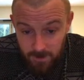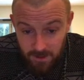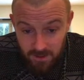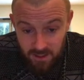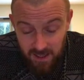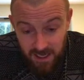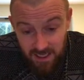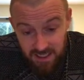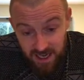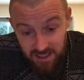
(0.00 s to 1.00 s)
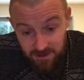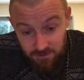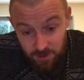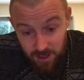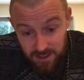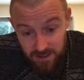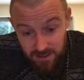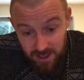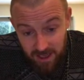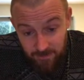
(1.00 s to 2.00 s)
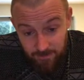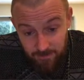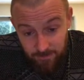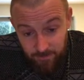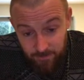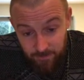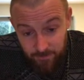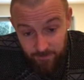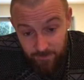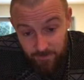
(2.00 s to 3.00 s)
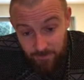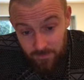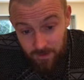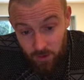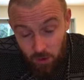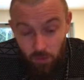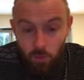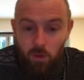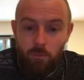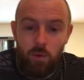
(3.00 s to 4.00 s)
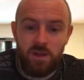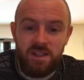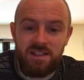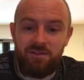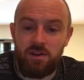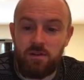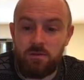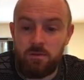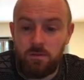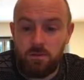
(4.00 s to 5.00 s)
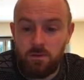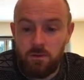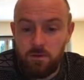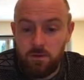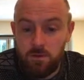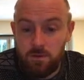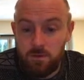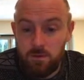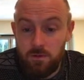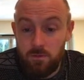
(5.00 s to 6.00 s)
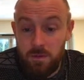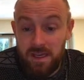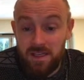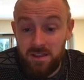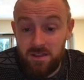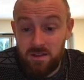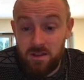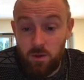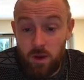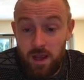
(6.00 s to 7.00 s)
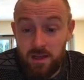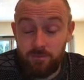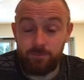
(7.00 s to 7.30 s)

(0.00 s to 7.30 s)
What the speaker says: So they intersect right there on the 1.7 meters squared